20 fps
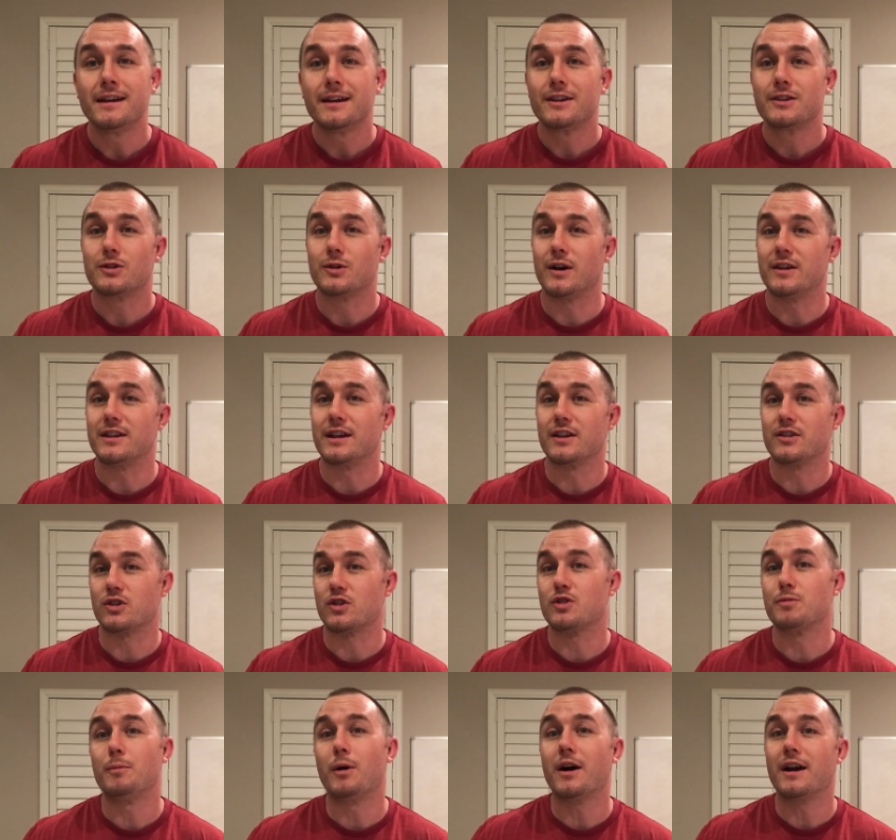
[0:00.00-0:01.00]
So I think it's a
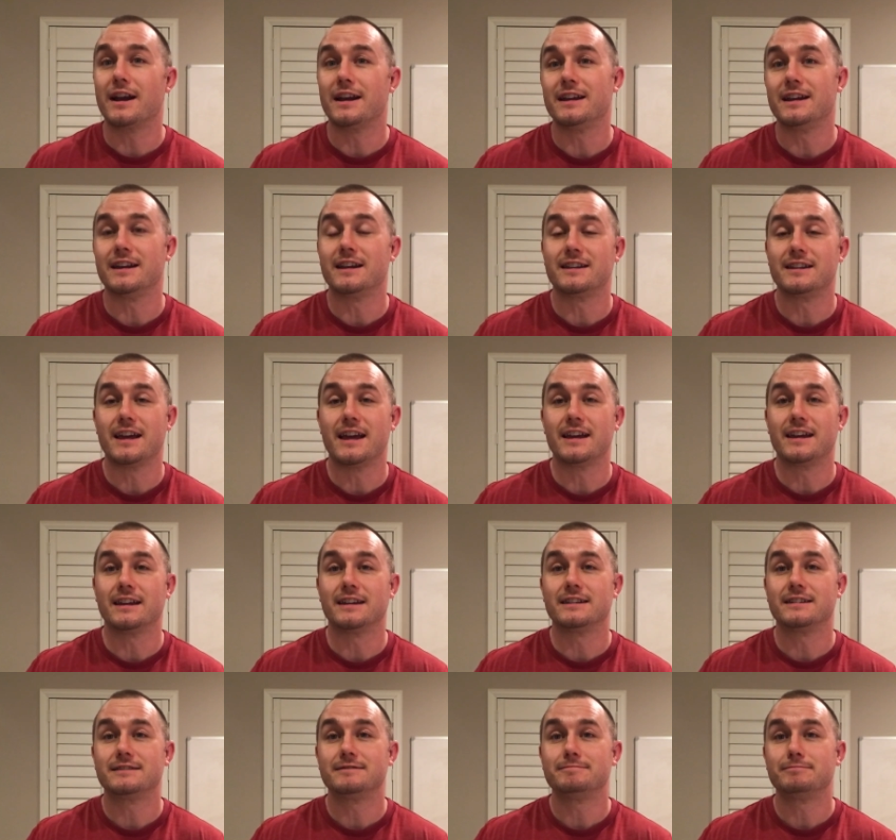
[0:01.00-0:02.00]
smart idea to take
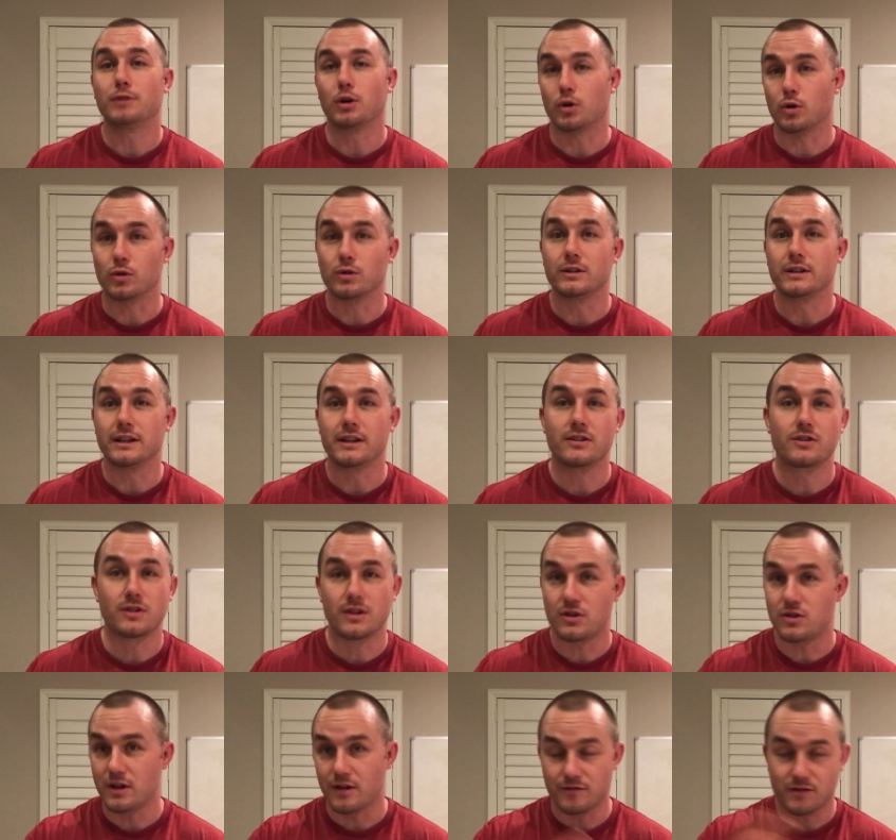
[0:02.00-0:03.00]
it early so
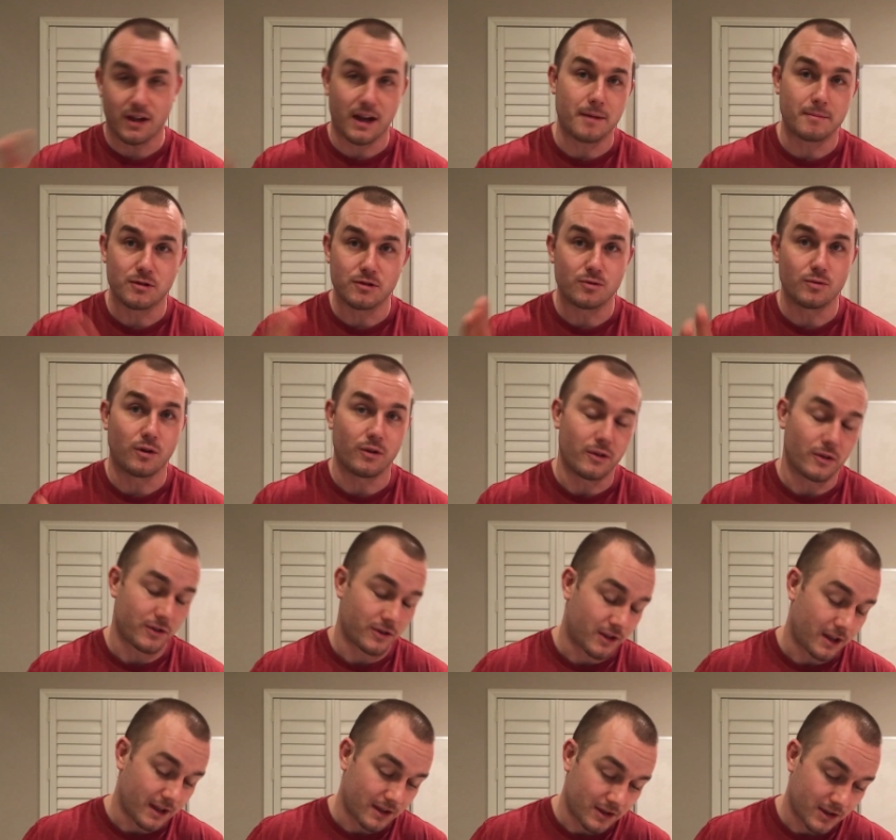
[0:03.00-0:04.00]
that you have time to do all those
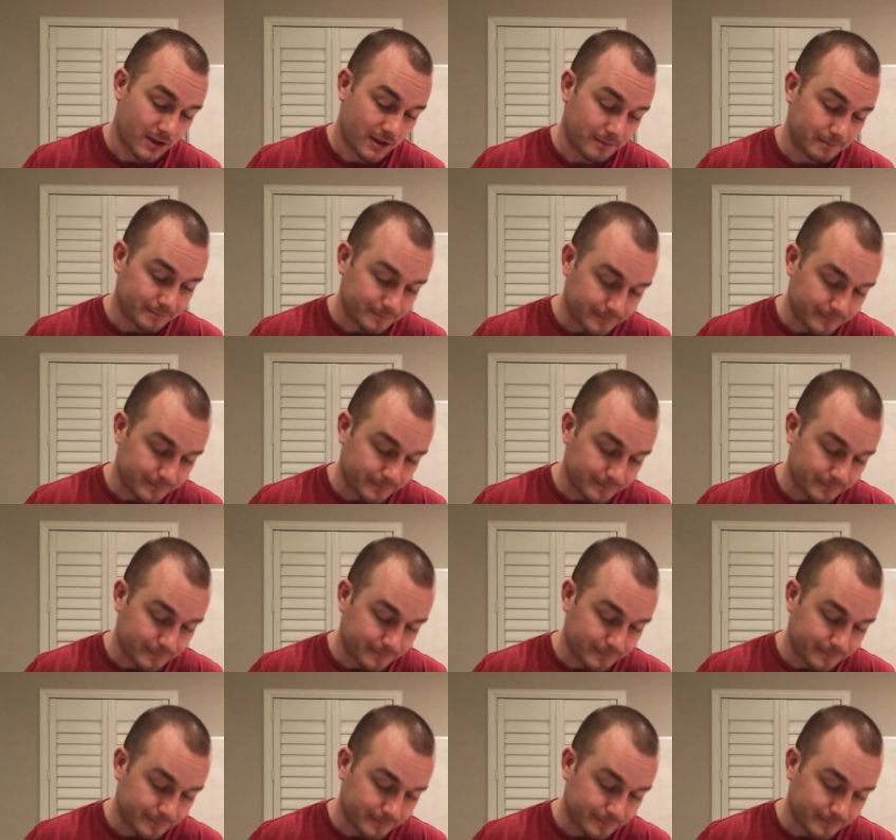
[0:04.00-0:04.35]
things.